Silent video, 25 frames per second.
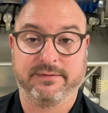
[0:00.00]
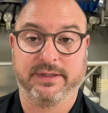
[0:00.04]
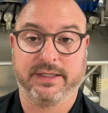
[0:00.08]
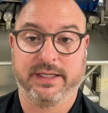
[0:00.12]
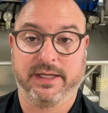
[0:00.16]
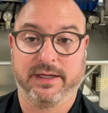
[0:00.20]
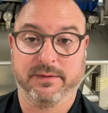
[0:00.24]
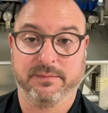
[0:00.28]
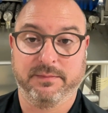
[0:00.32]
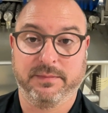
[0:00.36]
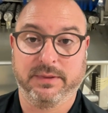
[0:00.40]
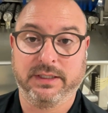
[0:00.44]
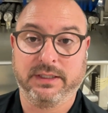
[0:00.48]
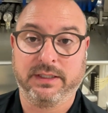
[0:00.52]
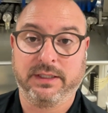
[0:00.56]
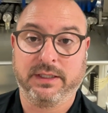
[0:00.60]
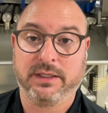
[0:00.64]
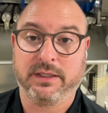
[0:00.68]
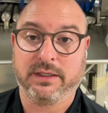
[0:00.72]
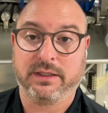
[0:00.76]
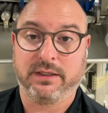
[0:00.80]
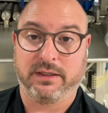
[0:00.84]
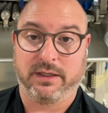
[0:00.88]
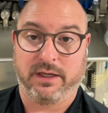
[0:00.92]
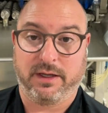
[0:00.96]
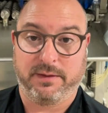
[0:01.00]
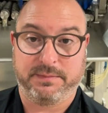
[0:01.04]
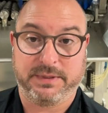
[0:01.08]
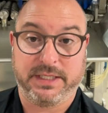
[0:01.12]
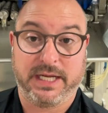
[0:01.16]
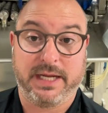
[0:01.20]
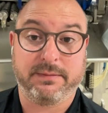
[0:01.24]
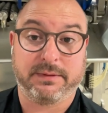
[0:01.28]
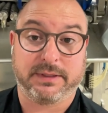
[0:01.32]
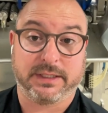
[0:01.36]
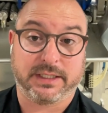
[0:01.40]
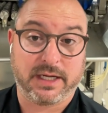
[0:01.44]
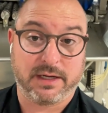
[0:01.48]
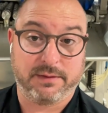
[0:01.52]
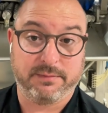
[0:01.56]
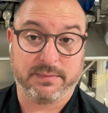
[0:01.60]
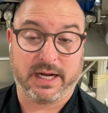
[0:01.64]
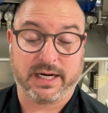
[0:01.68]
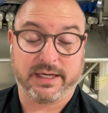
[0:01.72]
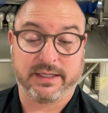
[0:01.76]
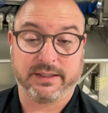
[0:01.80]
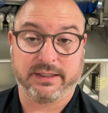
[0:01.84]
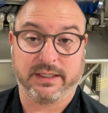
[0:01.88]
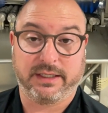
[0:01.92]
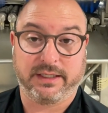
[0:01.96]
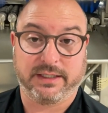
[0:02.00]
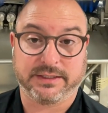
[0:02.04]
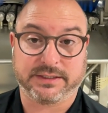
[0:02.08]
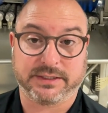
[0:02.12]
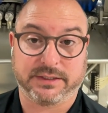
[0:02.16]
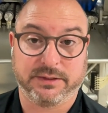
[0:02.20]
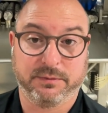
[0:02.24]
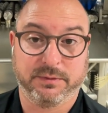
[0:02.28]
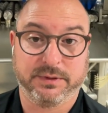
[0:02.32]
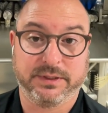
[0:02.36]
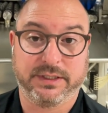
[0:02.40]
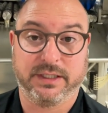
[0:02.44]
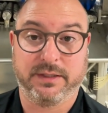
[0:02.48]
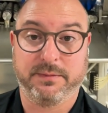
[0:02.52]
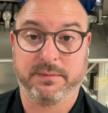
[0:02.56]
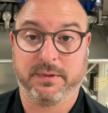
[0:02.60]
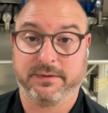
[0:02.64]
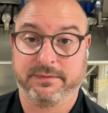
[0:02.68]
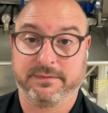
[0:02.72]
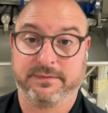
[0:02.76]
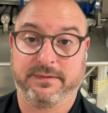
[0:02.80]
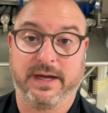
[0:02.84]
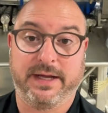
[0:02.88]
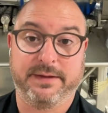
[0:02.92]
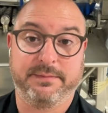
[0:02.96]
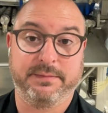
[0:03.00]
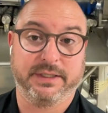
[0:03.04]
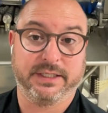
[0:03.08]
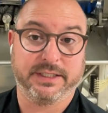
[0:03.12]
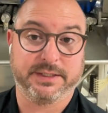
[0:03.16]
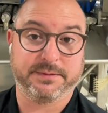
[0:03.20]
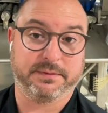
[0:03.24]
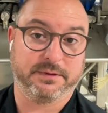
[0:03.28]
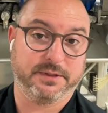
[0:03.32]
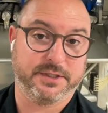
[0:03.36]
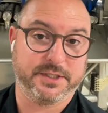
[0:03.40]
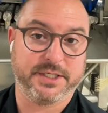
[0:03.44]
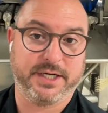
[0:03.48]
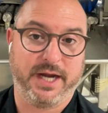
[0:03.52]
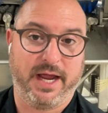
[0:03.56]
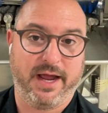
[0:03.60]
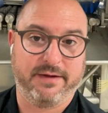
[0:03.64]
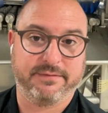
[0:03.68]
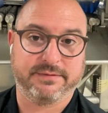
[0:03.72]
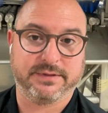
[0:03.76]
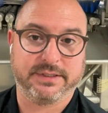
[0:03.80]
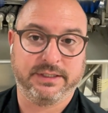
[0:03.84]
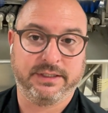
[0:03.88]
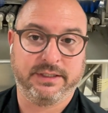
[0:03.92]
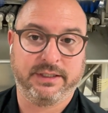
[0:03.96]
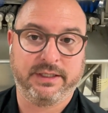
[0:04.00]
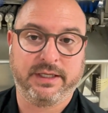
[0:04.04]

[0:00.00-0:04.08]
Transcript: them be able to come out of the Husker within about 5 minutes per shaft.